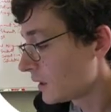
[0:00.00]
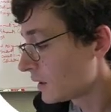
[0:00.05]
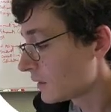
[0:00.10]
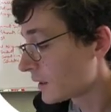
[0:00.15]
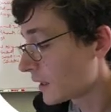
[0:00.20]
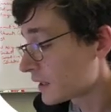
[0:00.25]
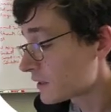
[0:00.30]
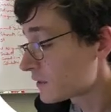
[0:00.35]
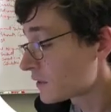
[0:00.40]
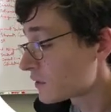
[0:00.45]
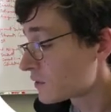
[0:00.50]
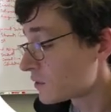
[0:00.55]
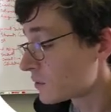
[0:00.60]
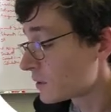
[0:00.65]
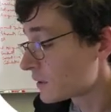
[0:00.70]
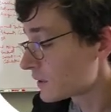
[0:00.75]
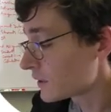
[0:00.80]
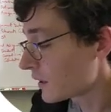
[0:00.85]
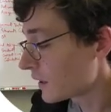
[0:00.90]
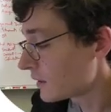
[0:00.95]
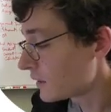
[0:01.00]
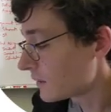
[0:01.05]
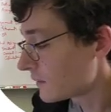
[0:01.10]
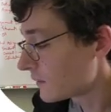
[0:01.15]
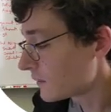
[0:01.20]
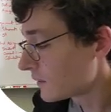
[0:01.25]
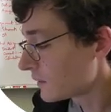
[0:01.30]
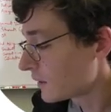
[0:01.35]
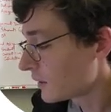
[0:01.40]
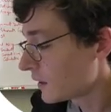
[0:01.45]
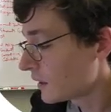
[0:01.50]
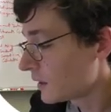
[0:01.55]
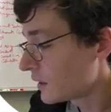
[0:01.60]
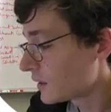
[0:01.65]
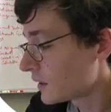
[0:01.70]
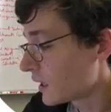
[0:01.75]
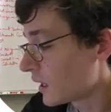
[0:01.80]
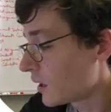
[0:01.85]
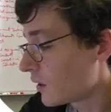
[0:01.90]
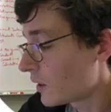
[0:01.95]
That's the student side.
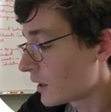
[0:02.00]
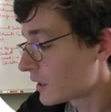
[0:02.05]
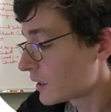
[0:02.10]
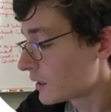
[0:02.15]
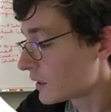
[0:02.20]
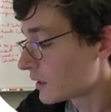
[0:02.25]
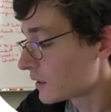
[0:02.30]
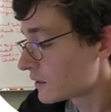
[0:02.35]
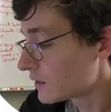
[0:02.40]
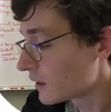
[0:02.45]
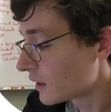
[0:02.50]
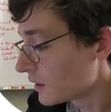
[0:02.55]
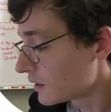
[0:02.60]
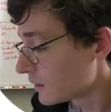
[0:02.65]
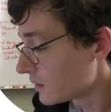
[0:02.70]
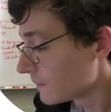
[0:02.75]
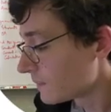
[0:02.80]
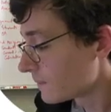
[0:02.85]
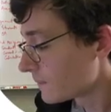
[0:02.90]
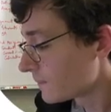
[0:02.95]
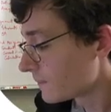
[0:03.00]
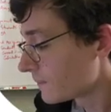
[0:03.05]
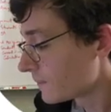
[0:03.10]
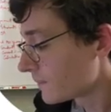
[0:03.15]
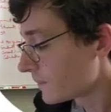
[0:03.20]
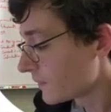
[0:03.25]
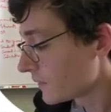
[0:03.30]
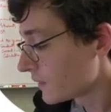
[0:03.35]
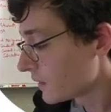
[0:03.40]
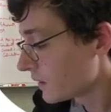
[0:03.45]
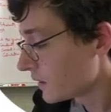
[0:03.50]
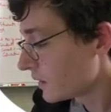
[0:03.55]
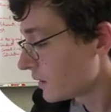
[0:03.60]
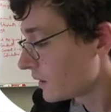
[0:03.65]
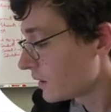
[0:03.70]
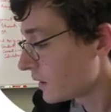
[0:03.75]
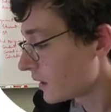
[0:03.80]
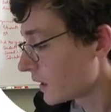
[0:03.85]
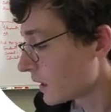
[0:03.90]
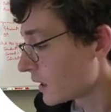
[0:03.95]
Now I can hit done,
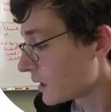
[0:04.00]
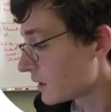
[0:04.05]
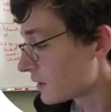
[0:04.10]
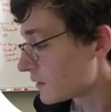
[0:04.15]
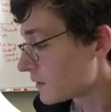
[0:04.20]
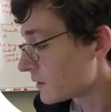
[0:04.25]
and